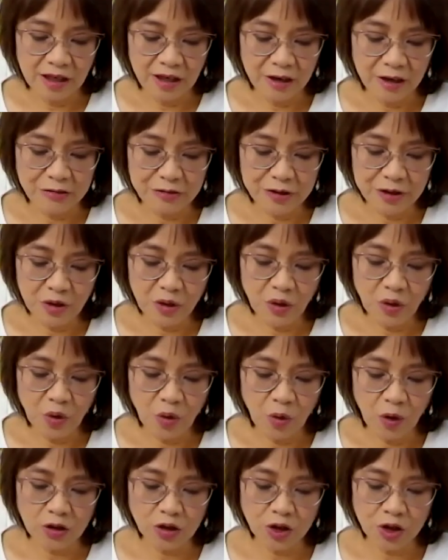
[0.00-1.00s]
a few
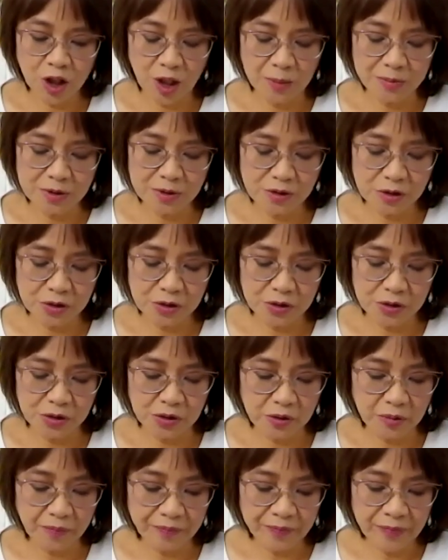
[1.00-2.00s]
workshops
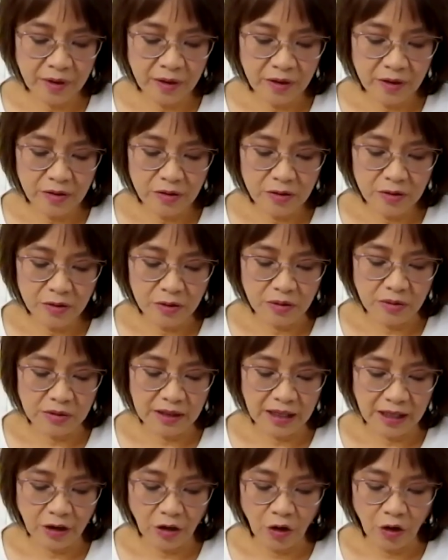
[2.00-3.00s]
to
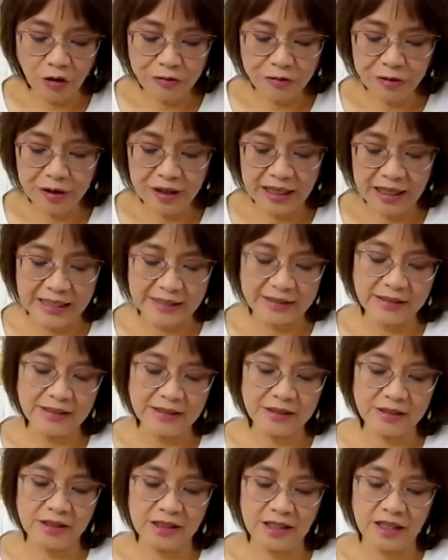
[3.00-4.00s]
like offer it at a
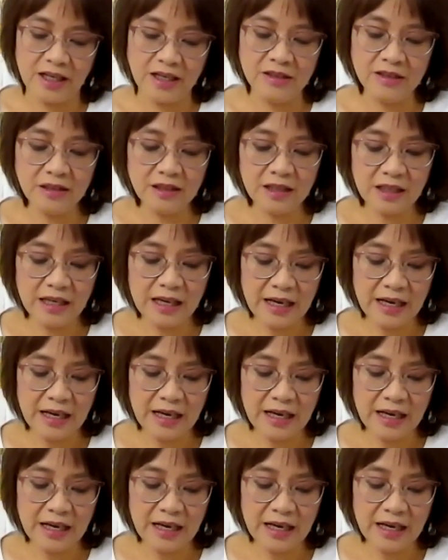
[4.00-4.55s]
discount.